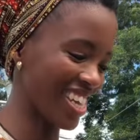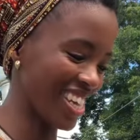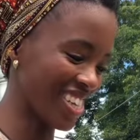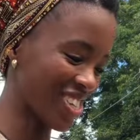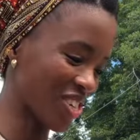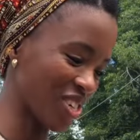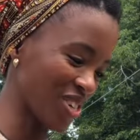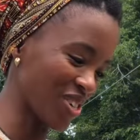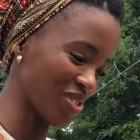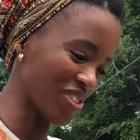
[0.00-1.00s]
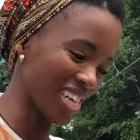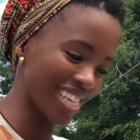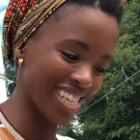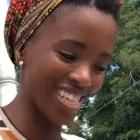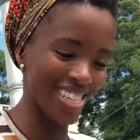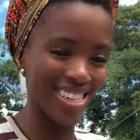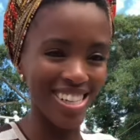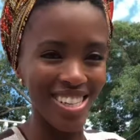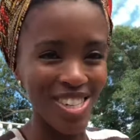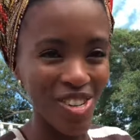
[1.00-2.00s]
intro what?
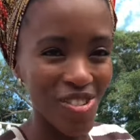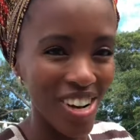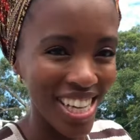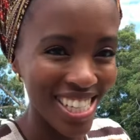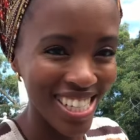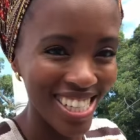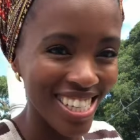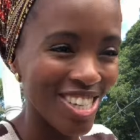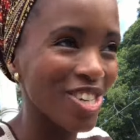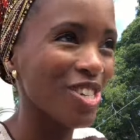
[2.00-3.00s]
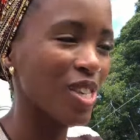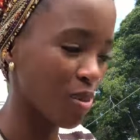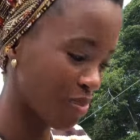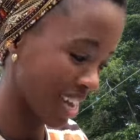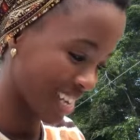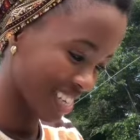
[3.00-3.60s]
Intro what? Introspect.